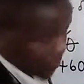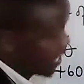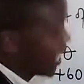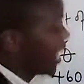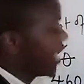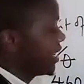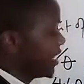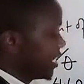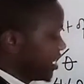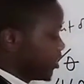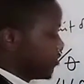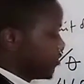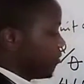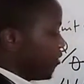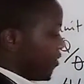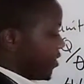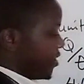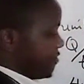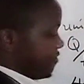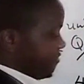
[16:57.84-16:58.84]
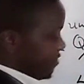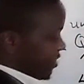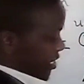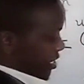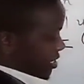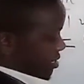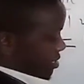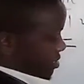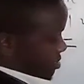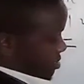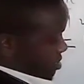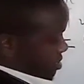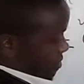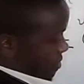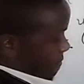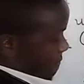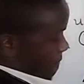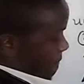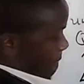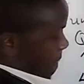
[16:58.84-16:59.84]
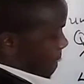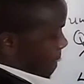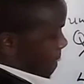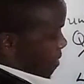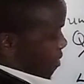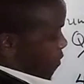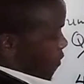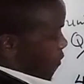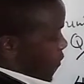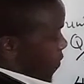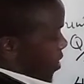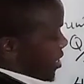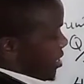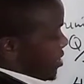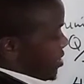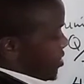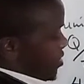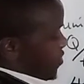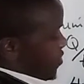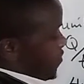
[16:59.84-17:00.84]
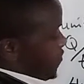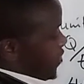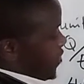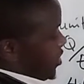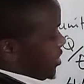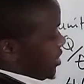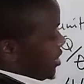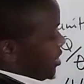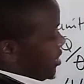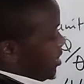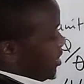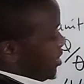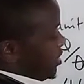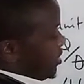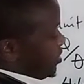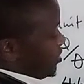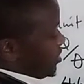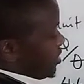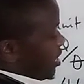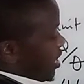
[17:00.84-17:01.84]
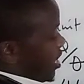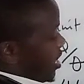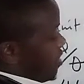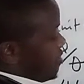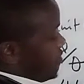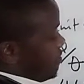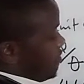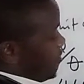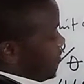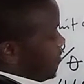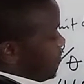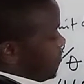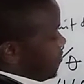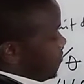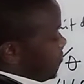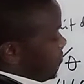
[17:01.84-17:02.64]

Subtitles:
like it more in figure when written in standard form.